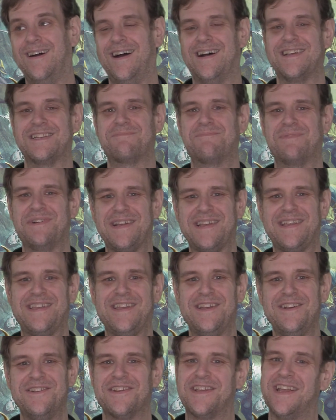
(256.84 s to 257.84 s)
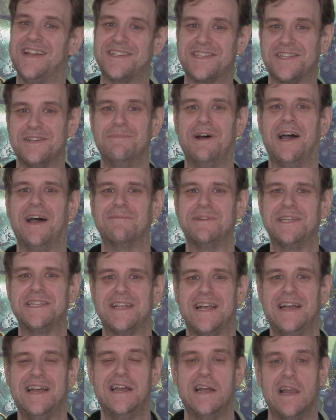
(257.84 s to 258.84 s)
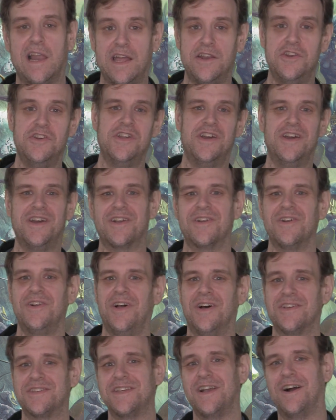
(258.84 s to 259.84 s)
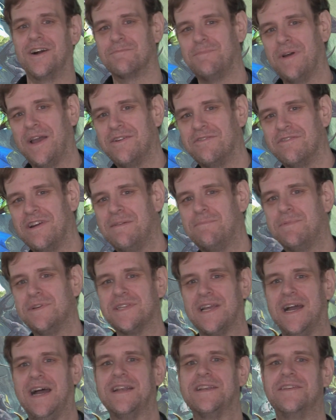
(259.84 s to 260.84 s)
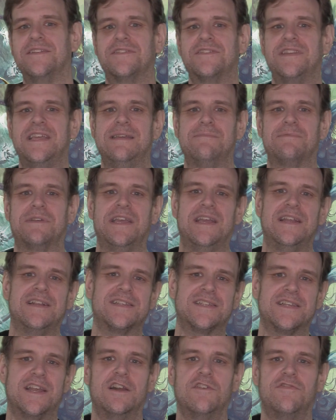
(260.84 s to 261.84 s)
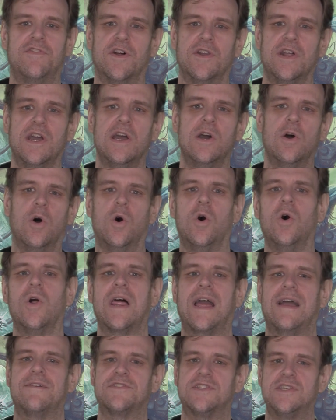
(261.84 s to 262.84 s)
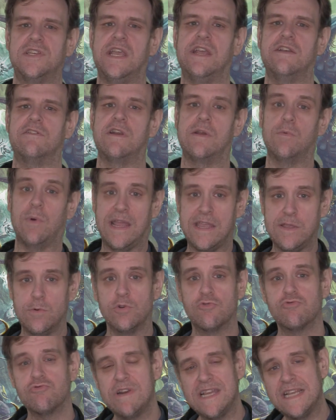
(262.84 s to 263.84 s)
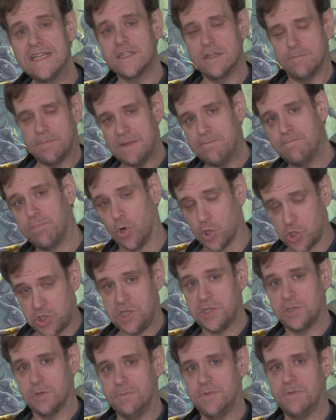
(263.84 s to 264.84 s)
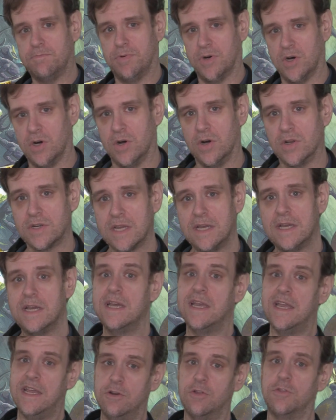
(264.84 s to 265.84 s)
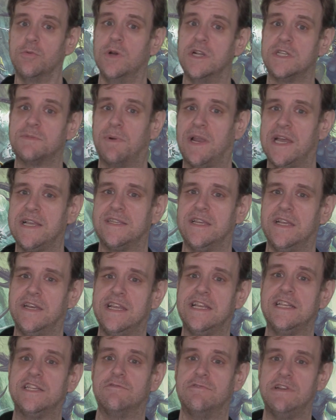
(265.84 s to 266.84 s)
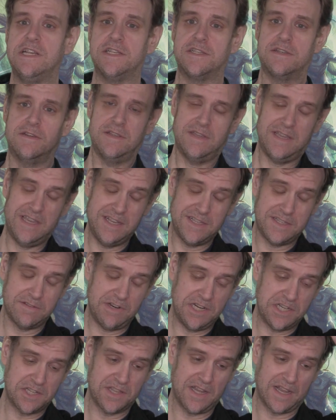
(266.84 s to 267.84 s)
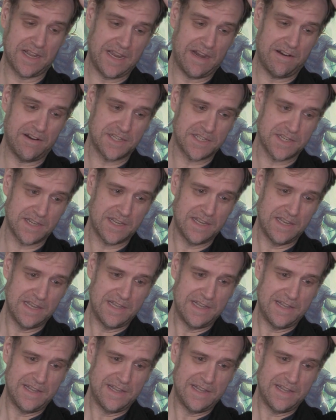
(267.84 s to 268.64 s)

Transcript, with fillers: That's pretty huge against some armies. Like Nurgle, like Bone Reapers, Idoneth Deepkin, Seraphon, all have scenery where you would reasonably push it up the board. In other words, place it in each easy reach of that character.